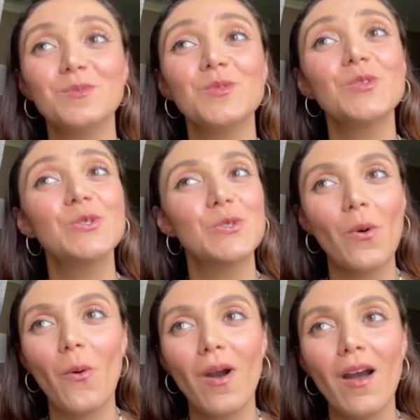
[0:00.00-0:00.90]
I'm
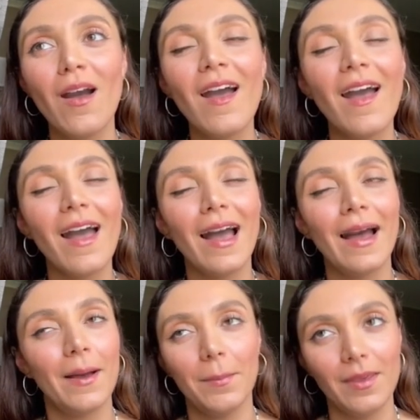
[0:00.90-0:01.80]
so
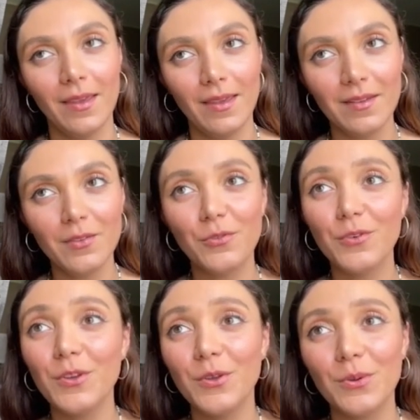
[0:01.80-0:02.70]
happy
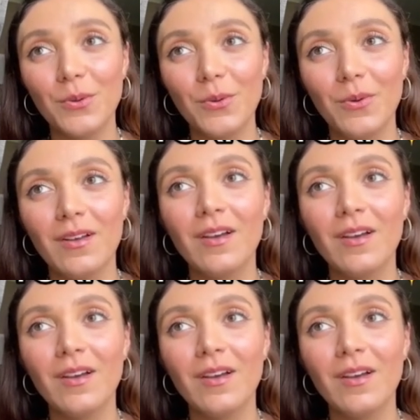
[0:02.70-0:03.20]
for you.